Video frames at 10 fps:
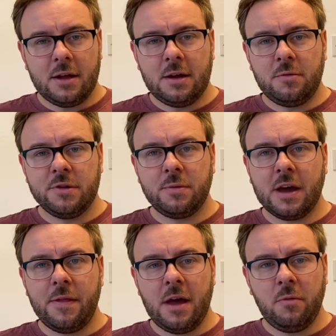And once we
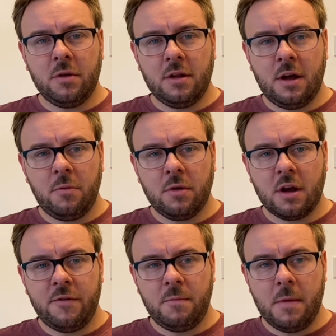get there, we'll go
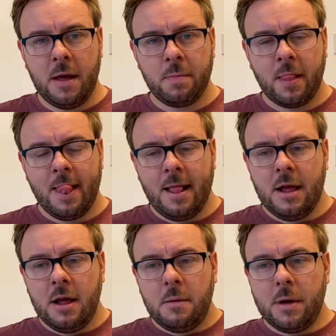from there.
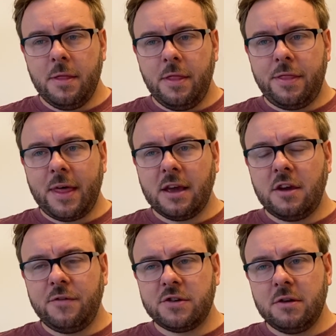But thank you
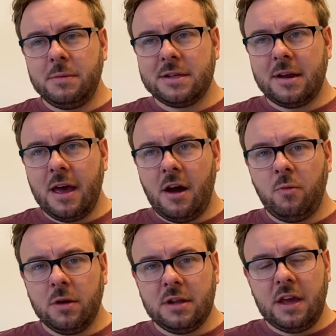for joining me today. I
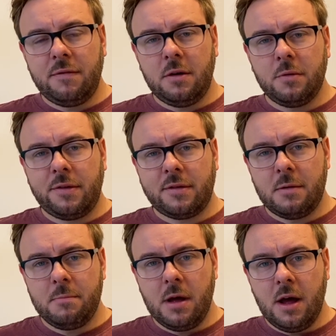will leave you with
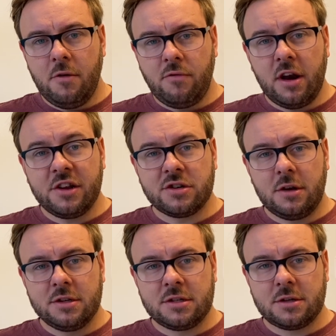some running
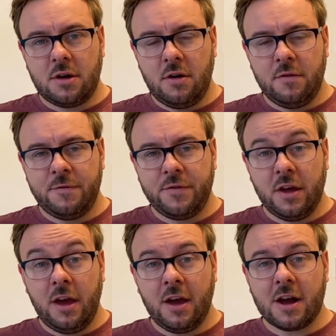shots of
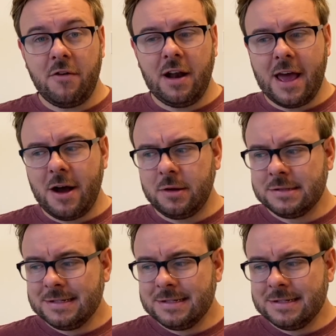the current layout.